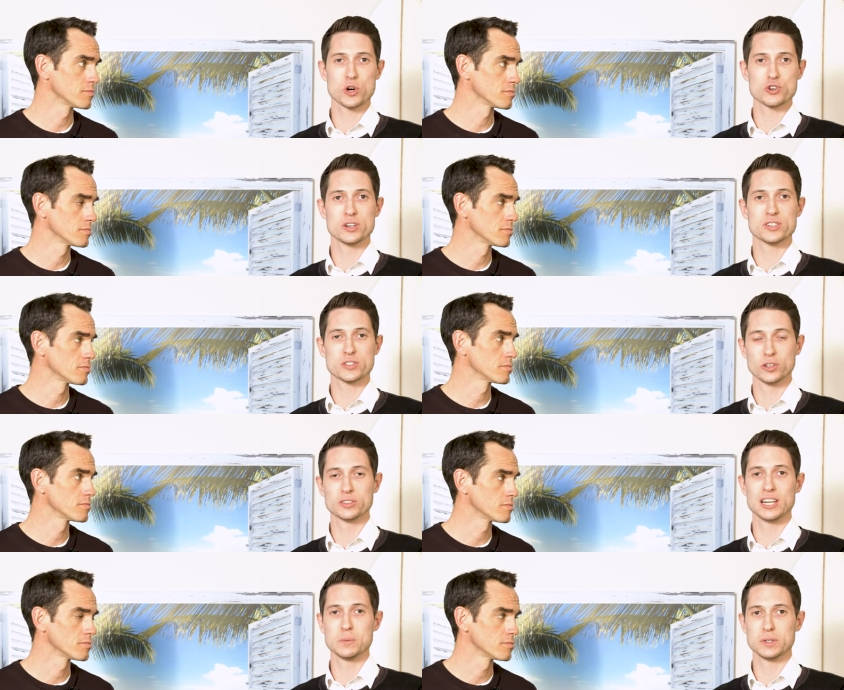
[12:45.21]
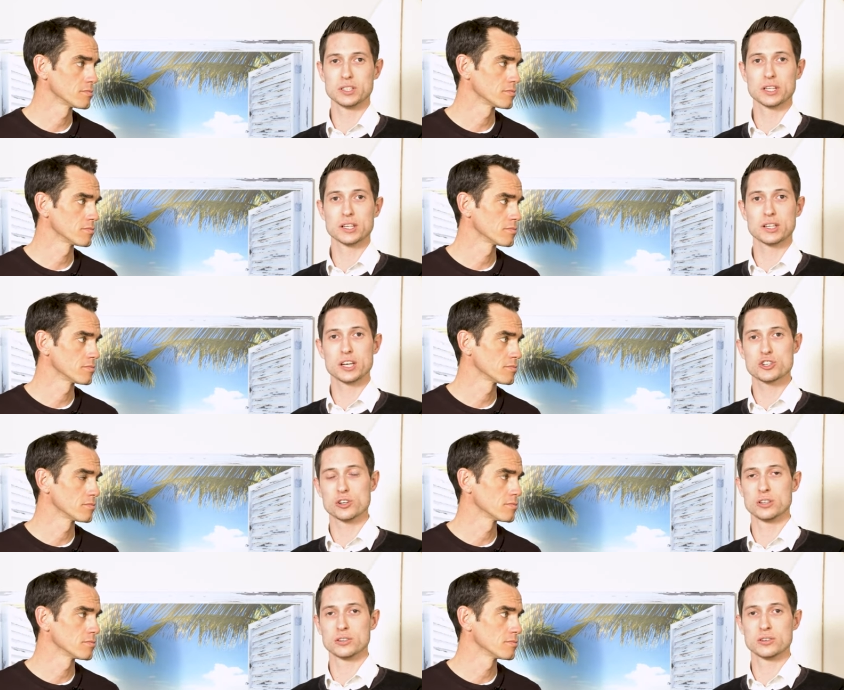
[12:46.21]
Speaker 1: version is not a limited
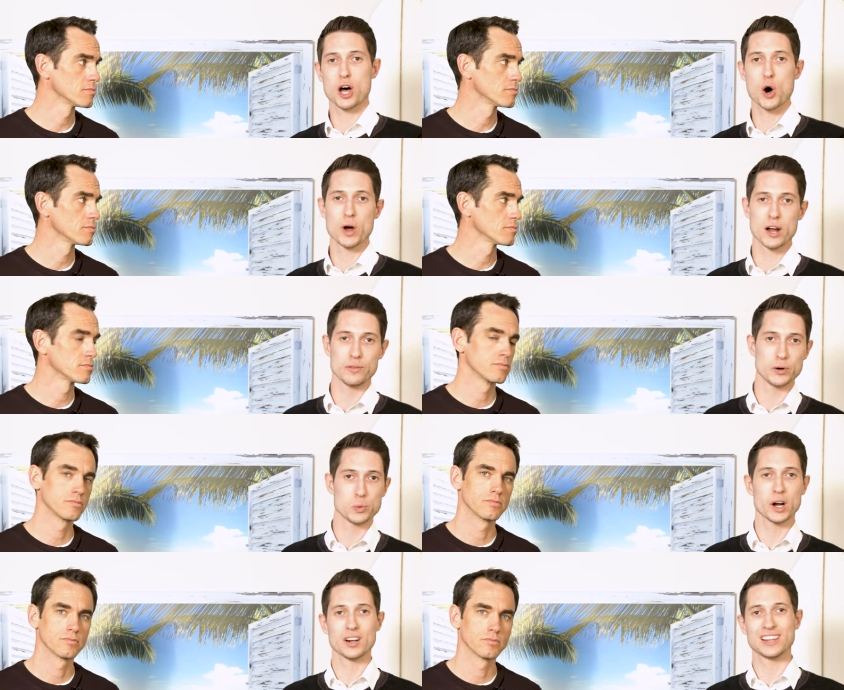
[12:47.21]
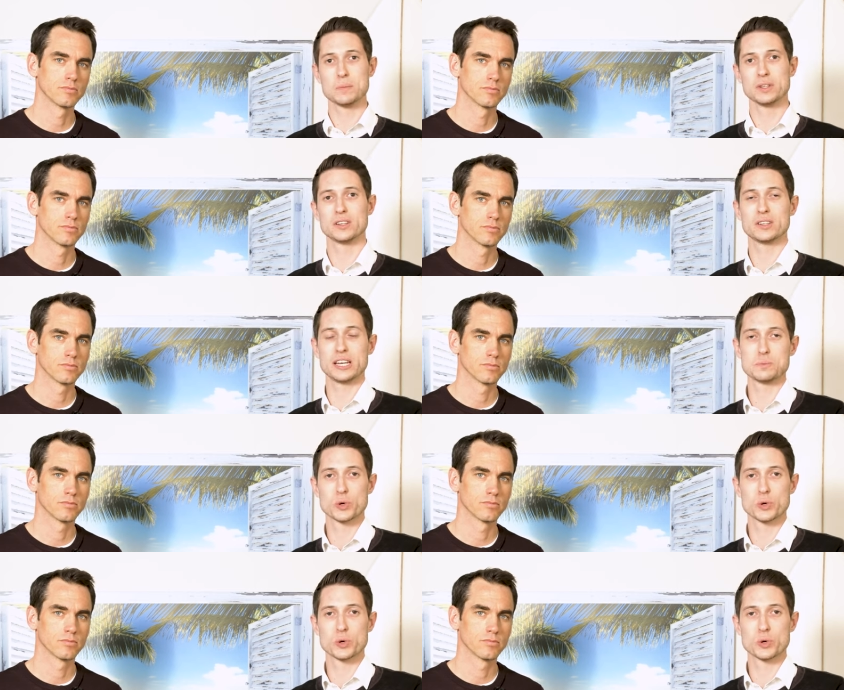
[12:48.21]
edition. However, we are limited in